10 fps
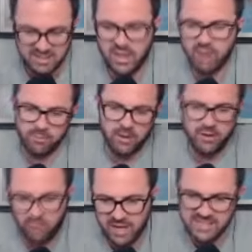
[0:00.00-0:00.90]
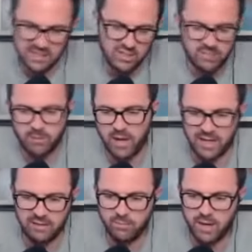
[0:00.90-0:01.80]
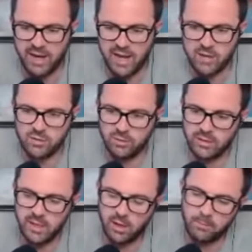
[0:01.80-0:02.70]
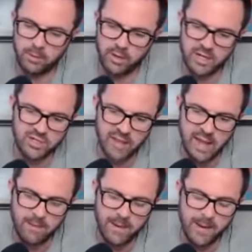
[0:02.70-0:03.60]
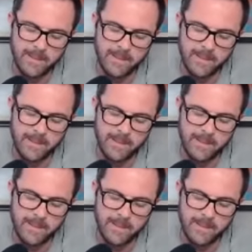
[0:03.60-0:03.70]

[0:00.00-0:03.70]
So that would probably raise it just by by natural, you know, progression that way.